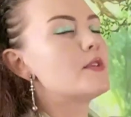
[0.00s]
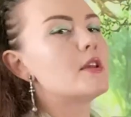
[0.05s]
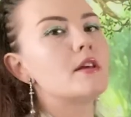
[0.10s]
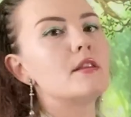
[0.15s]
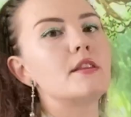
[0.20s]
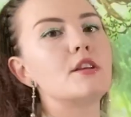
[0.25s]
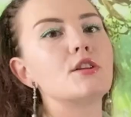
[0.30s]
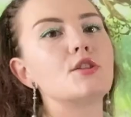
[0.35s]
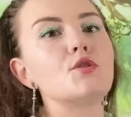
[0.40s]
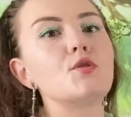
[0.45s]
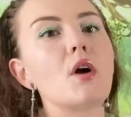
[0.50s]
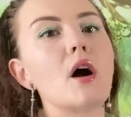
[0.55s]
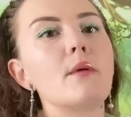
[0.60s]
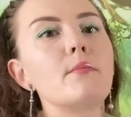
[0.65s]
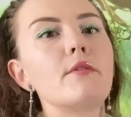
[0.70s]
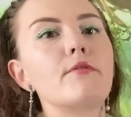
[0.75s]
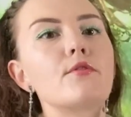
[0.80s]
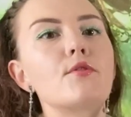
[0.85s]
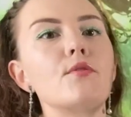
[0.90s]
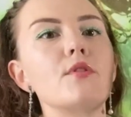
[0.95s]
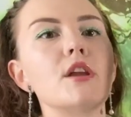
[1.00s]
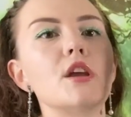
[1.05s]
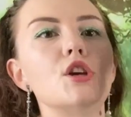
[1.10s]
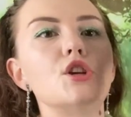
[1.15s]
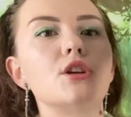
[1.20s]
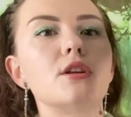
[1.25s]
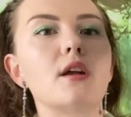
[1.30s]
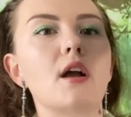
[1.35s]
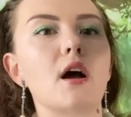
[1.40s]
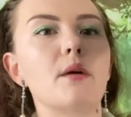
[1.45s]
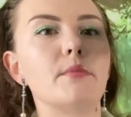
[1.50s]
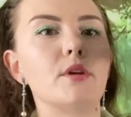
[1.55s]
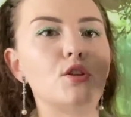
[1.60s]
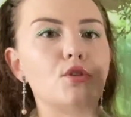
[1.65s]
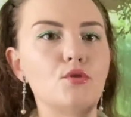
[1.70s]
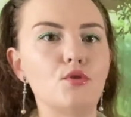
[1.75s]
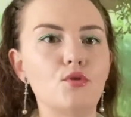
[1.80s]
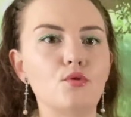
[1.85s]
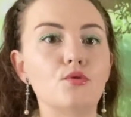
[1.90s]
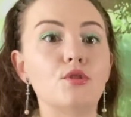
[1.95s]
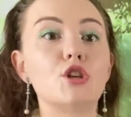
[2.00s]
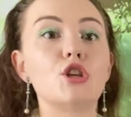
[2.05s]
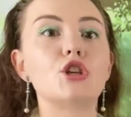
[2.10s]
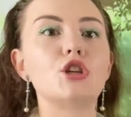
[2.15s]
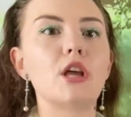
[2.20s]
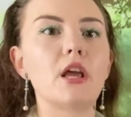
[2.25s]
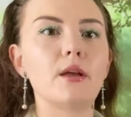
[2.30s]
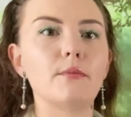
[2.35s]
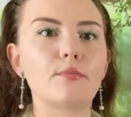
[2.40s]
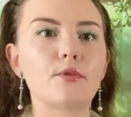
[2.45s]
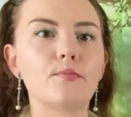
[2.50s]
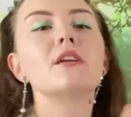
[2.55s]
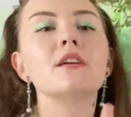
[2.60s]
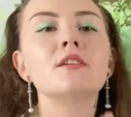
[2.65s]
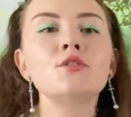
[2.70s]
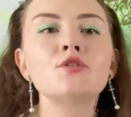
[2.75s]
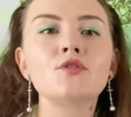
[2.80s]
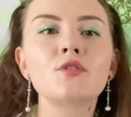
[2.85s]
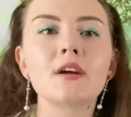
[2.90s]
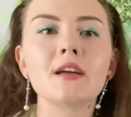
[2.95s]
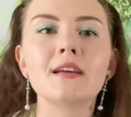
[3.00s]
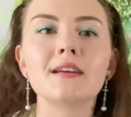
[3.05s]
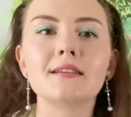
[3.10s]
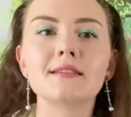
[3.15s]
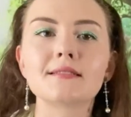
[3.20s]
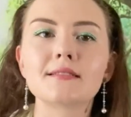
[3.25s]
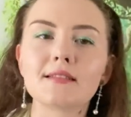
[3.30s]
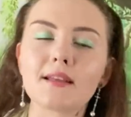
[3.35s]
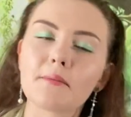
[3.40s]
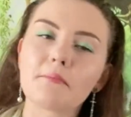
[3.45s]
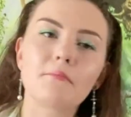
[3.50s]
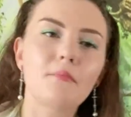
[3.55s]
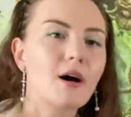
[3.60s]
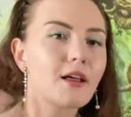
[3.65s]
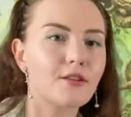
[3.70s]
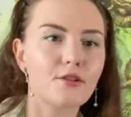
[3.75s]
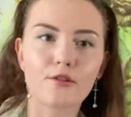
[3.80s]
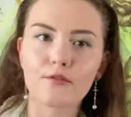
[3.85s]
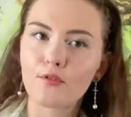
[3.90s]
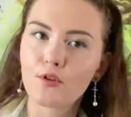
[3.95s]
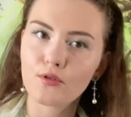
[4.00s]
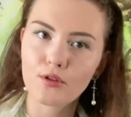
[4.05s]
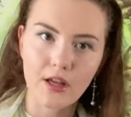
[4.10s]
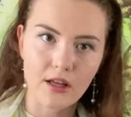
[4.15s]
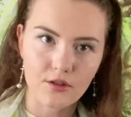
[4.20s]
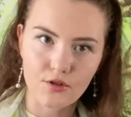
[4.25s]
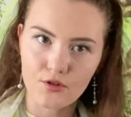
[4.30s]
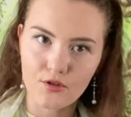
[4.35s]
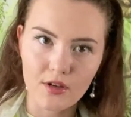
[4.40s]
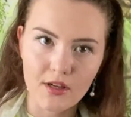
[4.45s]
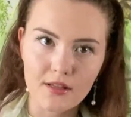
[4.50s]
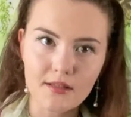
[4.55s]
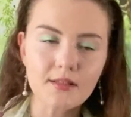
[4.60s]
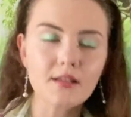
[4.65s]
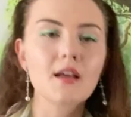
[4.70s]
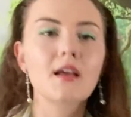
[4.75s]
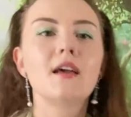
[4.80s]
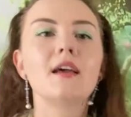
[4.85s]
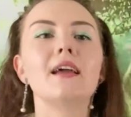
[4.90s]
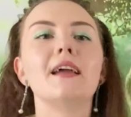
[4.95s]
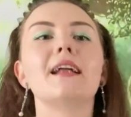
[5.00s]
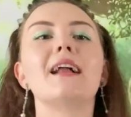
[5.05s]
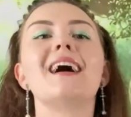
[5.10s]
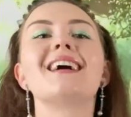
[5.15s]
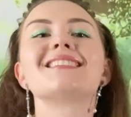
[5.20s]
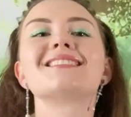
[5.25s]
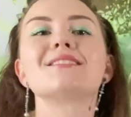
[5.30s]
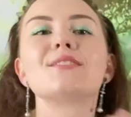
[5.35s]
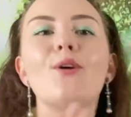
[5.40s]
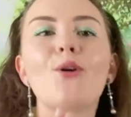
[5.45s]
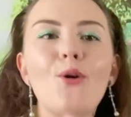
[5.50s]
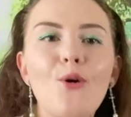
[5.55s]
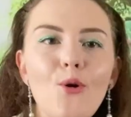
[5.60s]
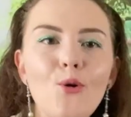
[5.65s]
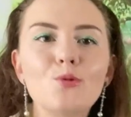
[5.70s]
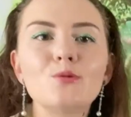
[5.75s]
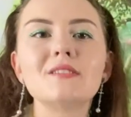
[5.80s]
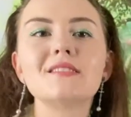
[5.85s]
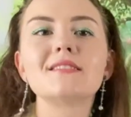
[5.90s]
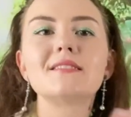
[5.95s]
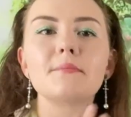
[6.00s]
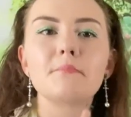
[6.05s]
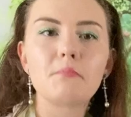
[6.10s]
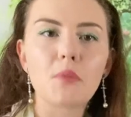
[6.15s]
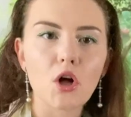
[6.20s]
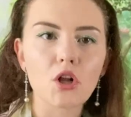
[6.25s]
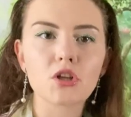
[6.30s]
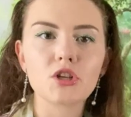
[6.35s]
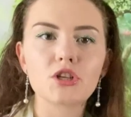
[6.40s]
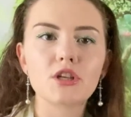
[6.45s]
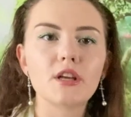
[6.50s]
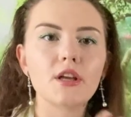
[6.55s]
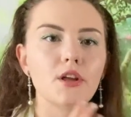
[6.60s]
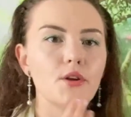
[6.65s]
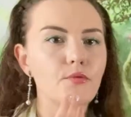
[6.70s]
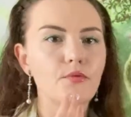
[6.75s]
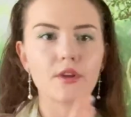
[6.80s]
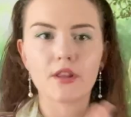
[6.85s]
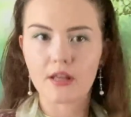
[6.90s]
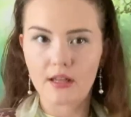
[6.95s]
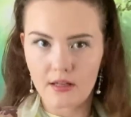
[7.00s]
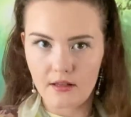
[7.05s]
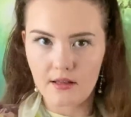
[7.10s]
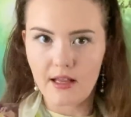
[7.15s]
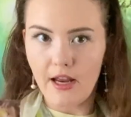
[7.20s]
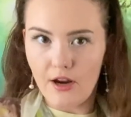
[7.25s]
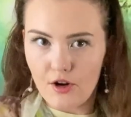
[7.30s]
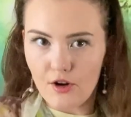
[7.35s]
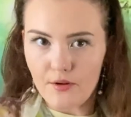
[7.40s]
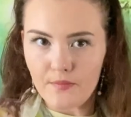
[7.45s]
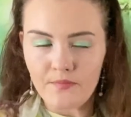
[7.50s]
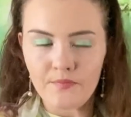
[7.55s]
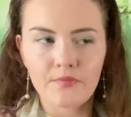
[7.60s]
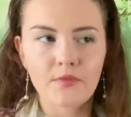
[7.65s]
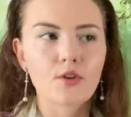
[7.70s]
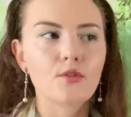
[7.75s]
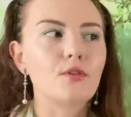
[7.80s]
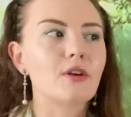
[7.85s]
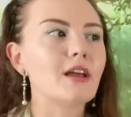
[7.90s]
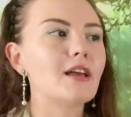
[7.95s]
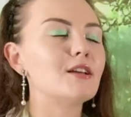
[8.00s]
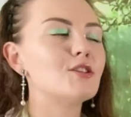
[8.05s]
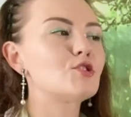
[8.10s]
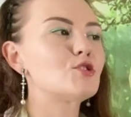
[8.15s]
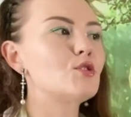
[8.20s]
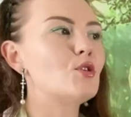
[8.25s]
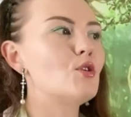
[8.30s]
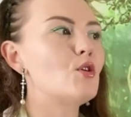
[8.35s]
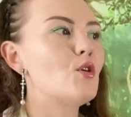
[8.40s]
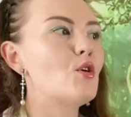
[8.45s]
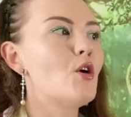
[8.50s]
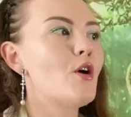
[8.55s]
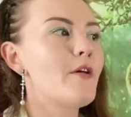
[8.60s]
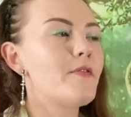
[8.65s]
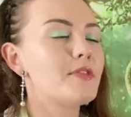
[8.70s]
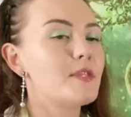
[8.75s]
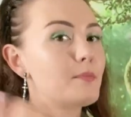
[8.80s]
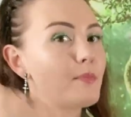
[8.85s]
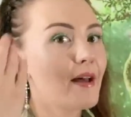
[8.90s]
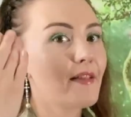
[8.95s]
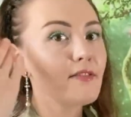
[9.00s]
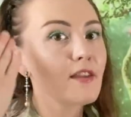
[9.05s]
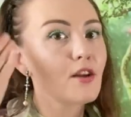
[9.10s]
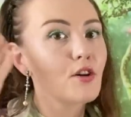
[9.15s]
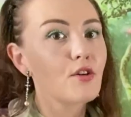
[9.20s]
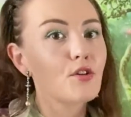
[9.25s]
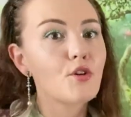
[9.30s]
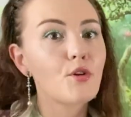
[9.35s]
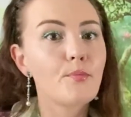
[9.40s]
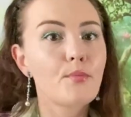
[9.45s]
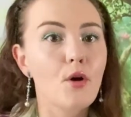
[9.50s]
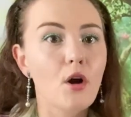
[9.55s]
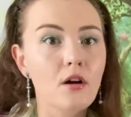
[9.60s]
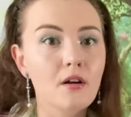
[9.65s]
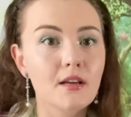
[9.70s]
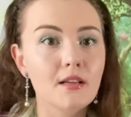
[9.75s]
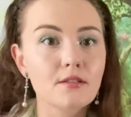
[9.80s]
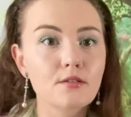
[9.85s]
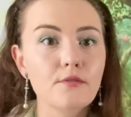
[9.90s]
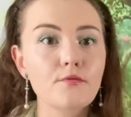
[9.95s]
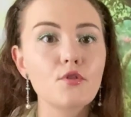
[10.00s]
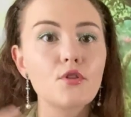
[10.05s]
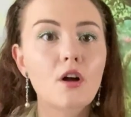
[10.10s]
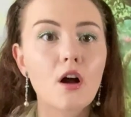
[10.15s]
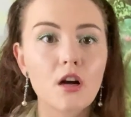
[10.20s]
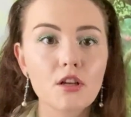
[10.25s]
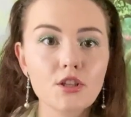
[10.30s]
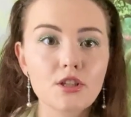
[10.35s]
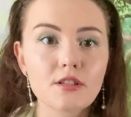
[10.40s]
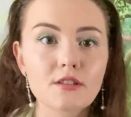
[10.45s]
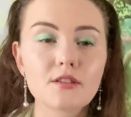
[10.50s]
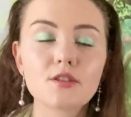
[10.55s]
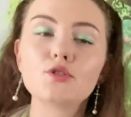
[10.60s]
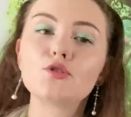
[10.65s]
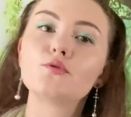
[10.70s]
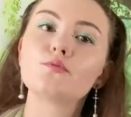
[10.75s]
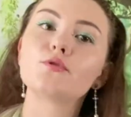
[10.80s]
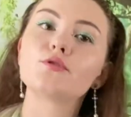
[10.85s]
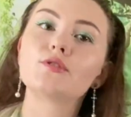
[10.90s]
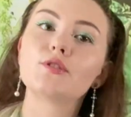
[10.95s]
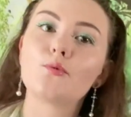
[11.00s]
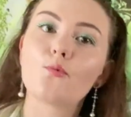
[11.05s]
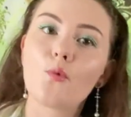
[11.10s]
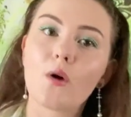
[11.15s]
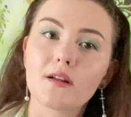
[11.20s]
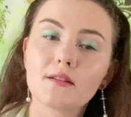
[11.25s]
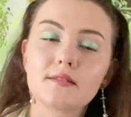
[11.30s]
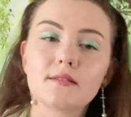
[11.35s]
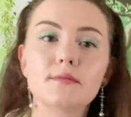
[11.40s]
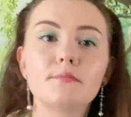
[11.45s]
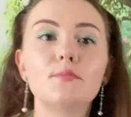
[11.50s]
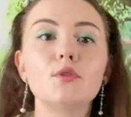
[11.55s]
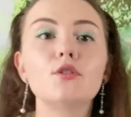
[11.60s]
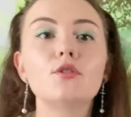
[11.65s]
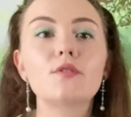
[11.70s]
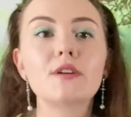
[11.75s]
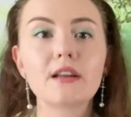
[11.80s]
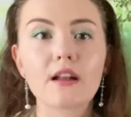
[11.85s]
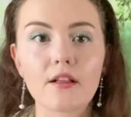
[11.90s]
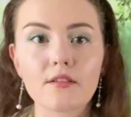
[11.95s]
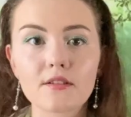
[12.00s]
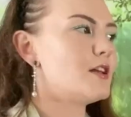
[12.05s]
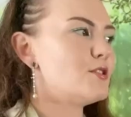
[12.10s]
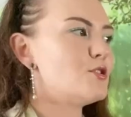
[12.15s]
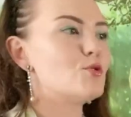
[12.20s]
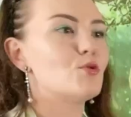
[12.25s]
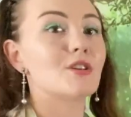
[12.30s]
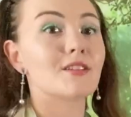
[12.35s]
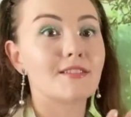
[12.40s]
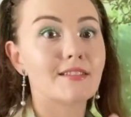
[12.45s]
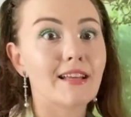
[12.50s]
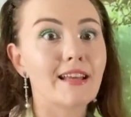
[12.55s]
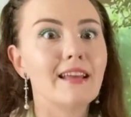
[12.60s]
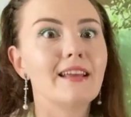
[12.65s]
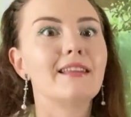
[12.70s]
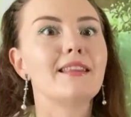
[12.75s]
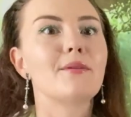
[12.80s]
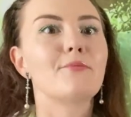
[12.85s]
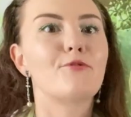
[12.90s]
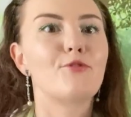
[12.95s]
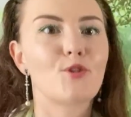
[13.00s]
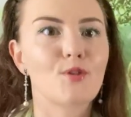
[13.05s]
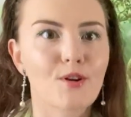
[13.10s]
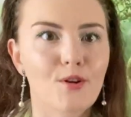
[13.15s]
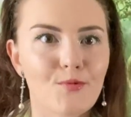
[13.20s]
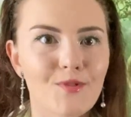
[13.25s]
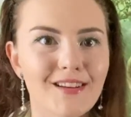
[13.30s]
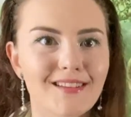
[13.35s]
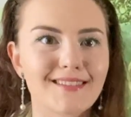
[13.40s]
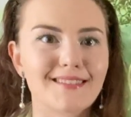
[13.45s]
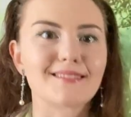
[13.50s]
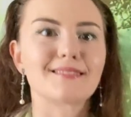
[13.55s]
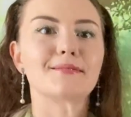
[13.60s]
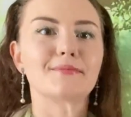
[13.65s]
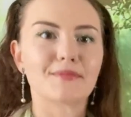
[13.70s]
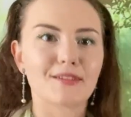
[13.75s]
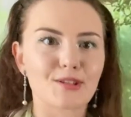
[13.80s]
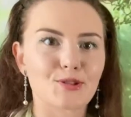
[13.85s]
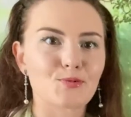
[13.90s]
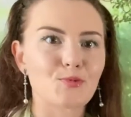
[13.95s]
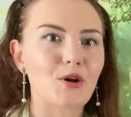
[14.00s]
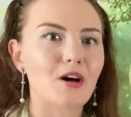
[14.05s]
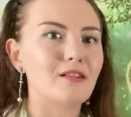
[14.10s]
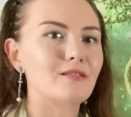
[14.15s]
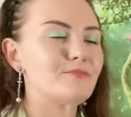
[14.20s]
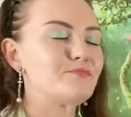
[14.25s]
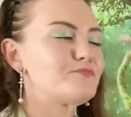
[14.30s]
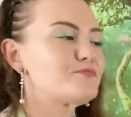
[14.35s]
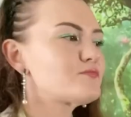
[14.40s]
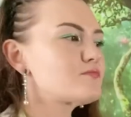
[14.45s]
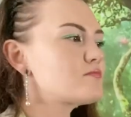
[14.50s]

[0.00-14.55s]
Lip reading: this drum of creation coming to you, the shape. Yantra is the mother of all yantras. It has all the symbology in within there. Okay, so depending on your progress of your consciousness, you will see one symbol or another. You are seeing them for a reason as well.